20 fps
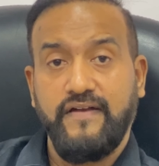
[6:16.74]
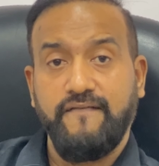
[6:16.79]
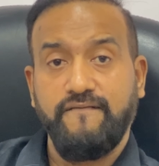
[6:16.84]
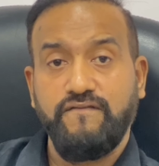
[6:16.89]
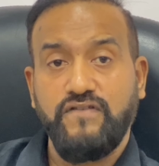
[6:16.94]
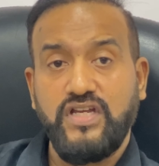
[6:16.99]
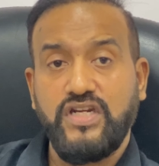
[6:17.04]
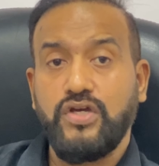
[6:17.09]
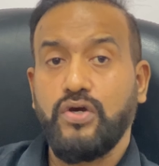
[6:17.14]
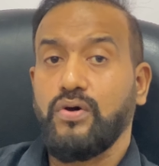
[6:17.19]

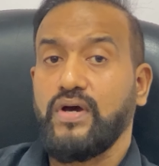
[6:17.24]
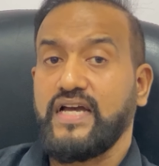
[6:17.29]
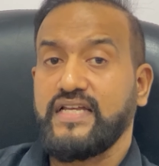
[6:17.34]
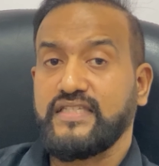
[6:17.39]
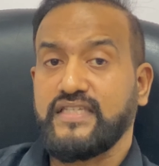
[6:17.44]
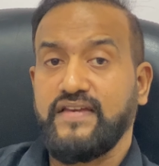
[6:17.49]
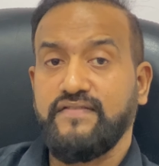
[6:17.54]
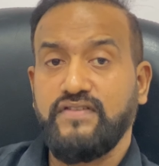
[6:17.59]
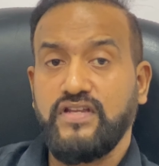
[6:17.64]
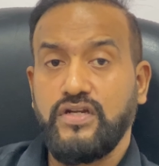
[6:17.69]
video has
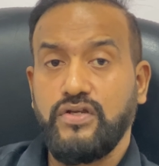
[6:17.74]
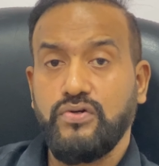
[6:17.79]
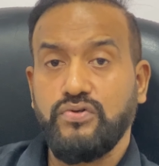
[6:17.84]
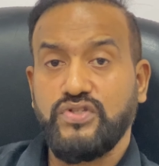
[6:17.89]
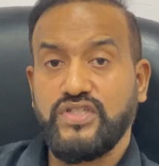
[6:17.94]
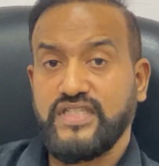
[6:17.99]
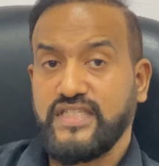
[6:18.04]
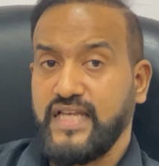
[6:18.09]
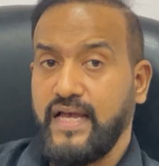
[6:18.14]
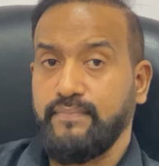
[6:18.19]
given you
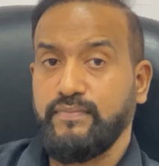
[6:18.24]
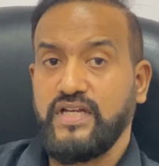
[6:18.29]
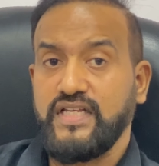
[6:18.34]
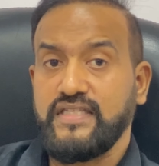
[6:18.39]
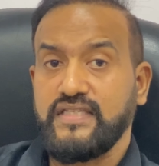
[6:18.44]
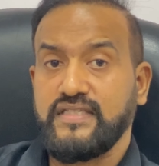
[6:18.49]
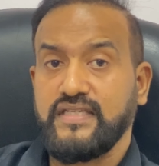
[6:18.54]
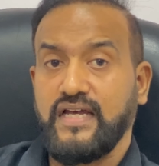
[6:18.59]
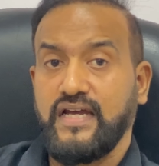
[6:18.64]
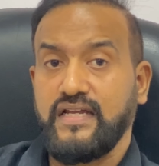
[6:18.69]
some
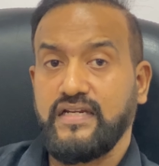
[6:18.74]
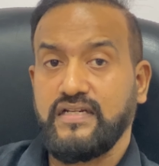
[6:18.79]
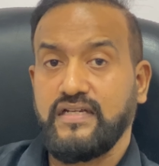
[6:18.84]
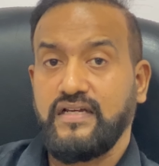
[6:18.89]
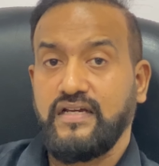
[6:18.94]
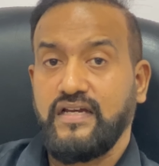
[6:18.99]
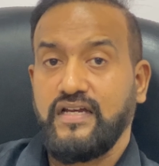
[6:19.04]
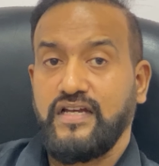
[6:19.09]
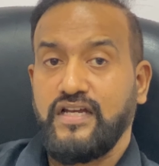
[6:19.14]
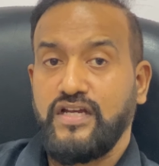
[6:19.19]
insight
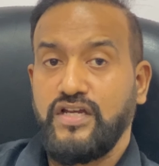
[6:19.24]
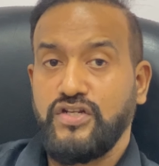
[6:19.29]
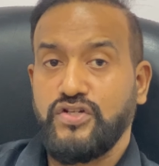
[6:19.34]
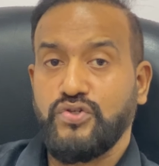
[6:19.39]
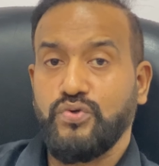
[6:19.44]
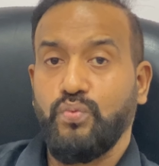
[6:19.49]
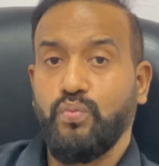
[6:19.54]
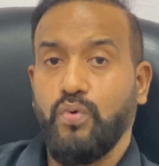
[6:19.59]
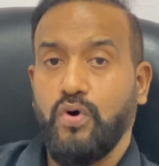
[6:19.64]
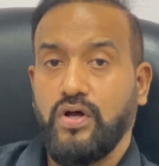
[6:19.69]

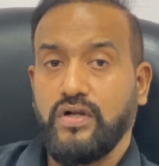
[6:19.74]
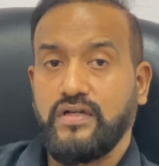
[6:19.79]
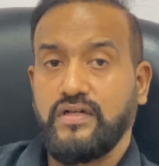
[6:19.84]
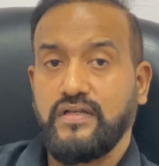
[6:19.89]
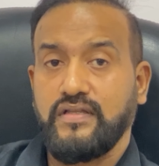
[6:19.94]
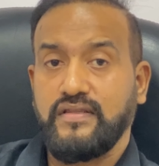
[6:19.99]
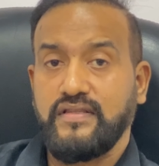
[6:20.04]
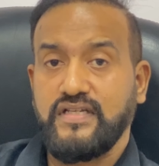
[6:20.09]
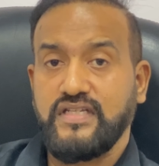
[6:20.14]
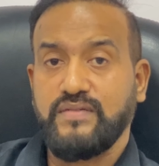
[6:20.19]
into what
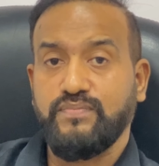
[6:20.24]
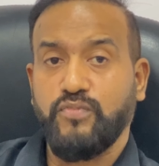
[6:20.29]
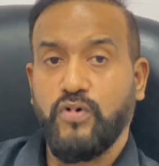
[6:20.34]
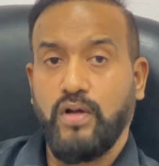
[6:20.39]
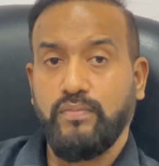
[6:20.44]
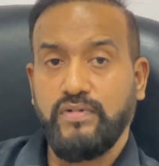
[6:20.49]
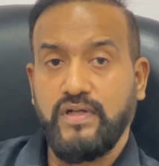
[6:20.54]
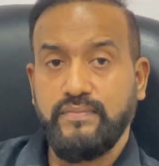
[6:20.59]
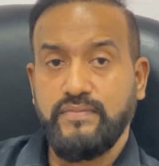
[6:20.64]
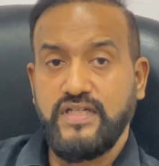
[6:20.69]
this
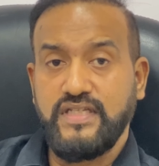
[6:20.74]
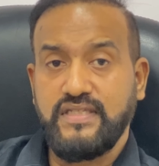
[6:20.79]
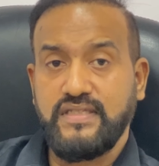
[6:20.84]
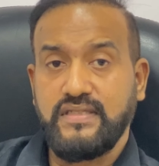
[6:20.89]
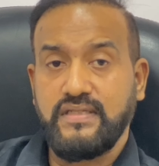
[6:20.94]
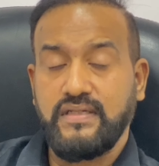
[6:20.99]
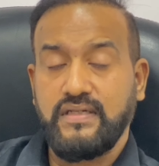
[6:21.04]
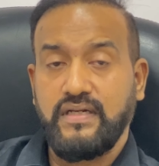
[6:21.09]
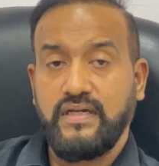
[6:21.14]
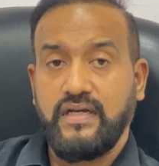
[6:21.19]
problem is.